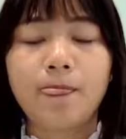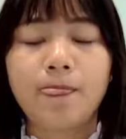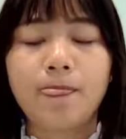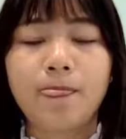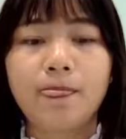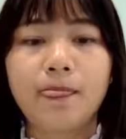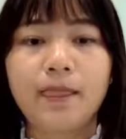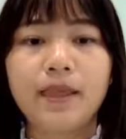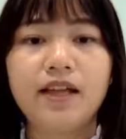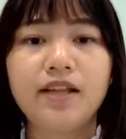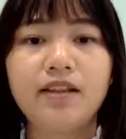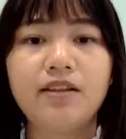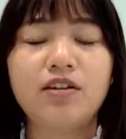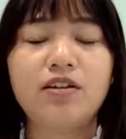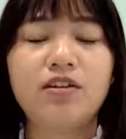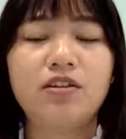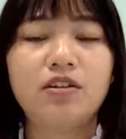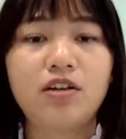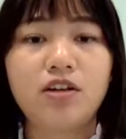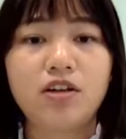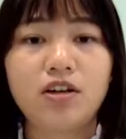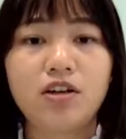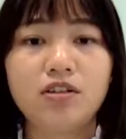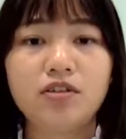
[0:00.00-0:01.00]
And there
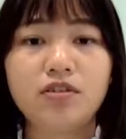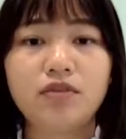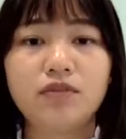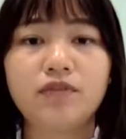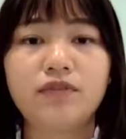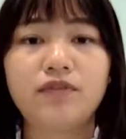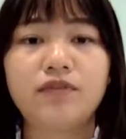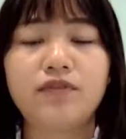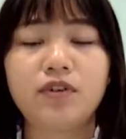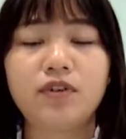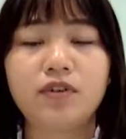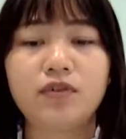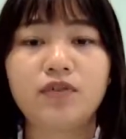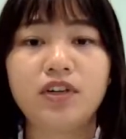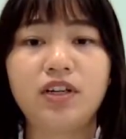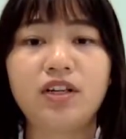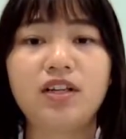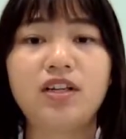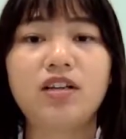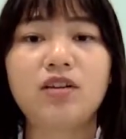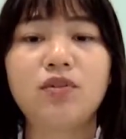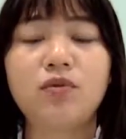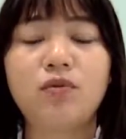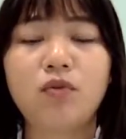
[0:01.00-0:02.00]
are a lot of
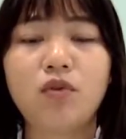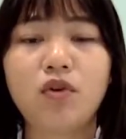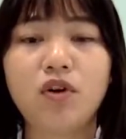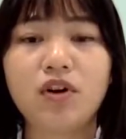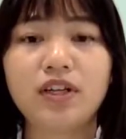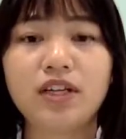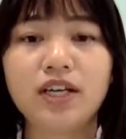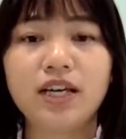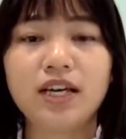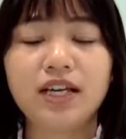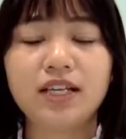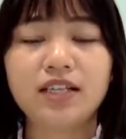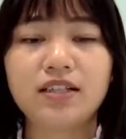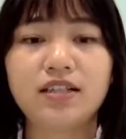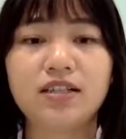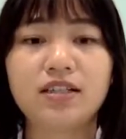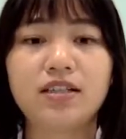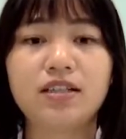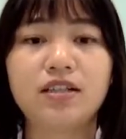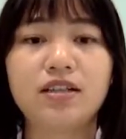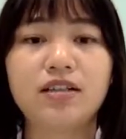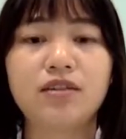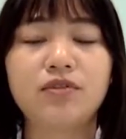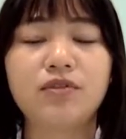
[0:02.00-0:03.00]
related
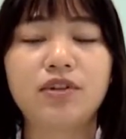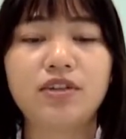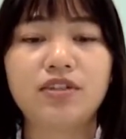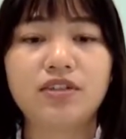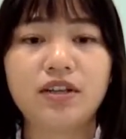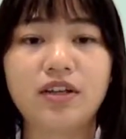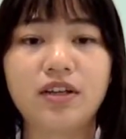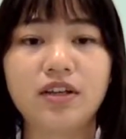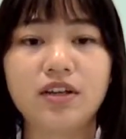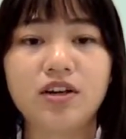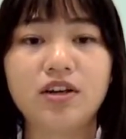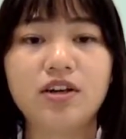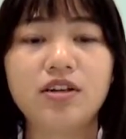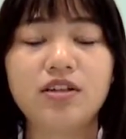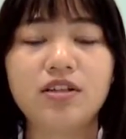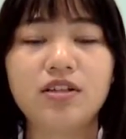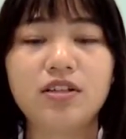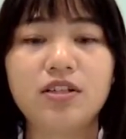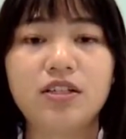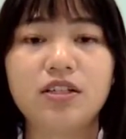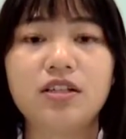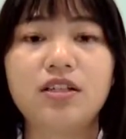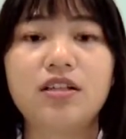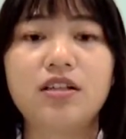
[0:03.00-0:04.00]
workings recent
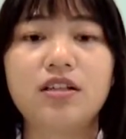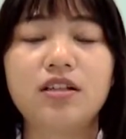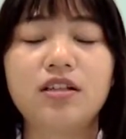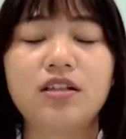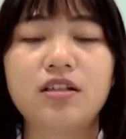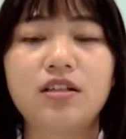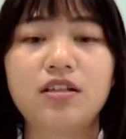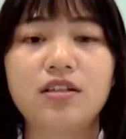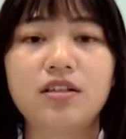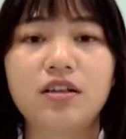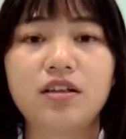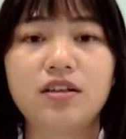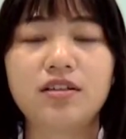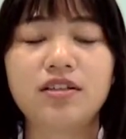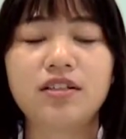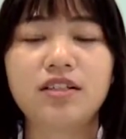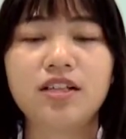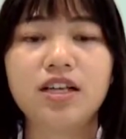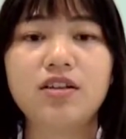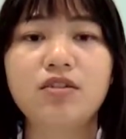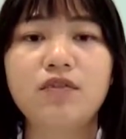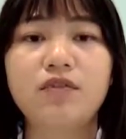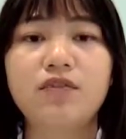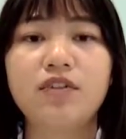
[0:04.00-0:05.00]
years. The
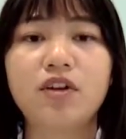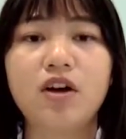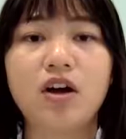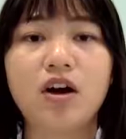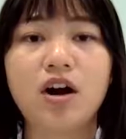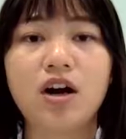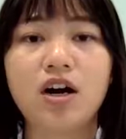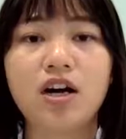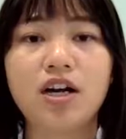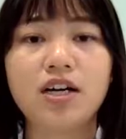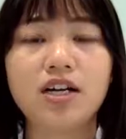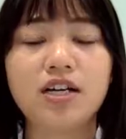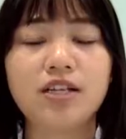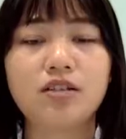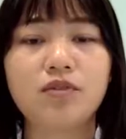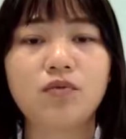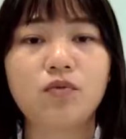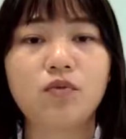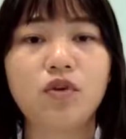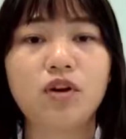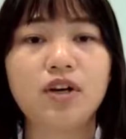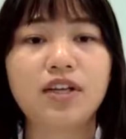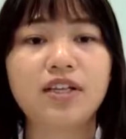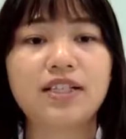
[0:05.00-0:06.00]
state-of-the-art
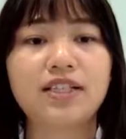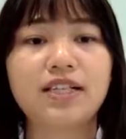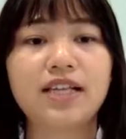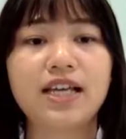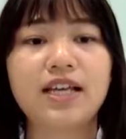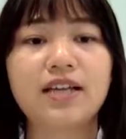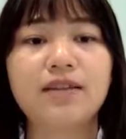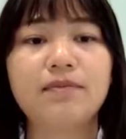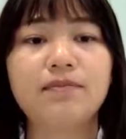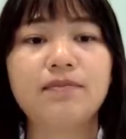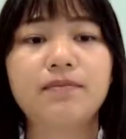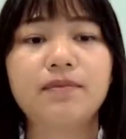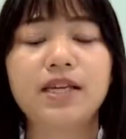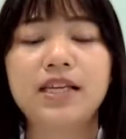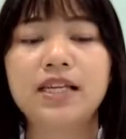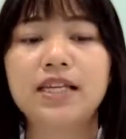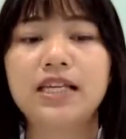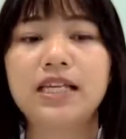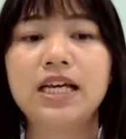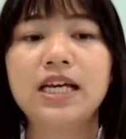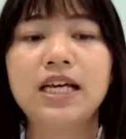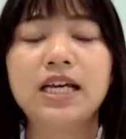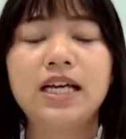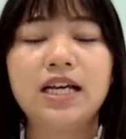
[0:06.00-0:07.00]
works can
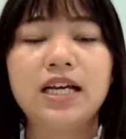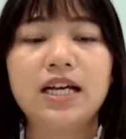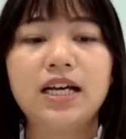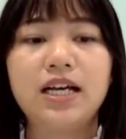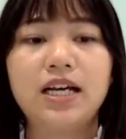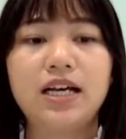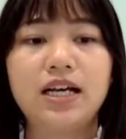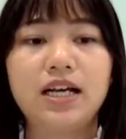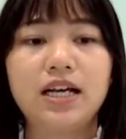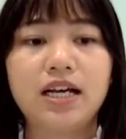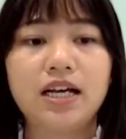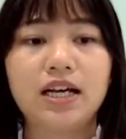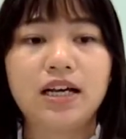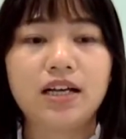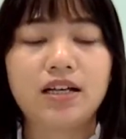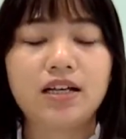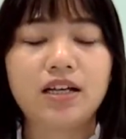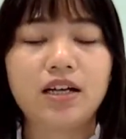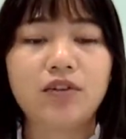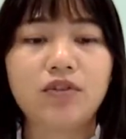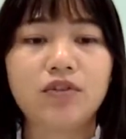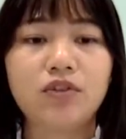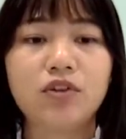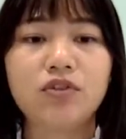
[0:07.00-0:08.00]
be
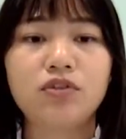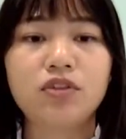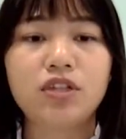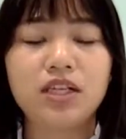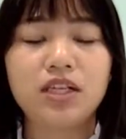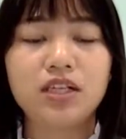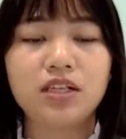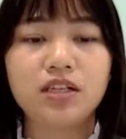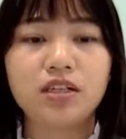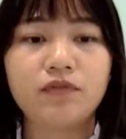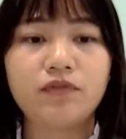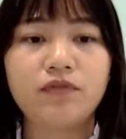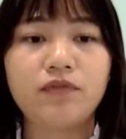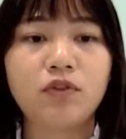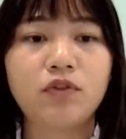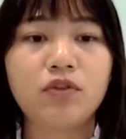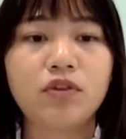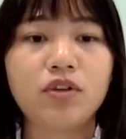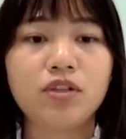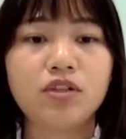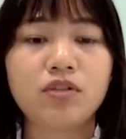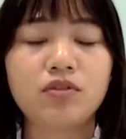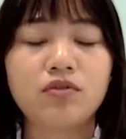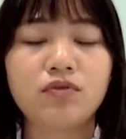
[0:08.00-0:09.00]
concluded in the
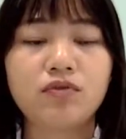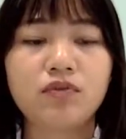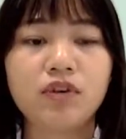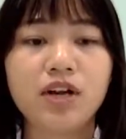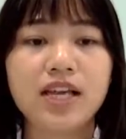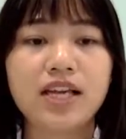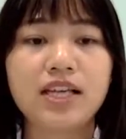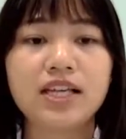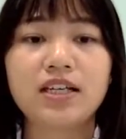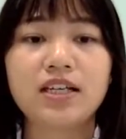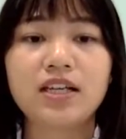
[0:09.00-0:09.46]
following three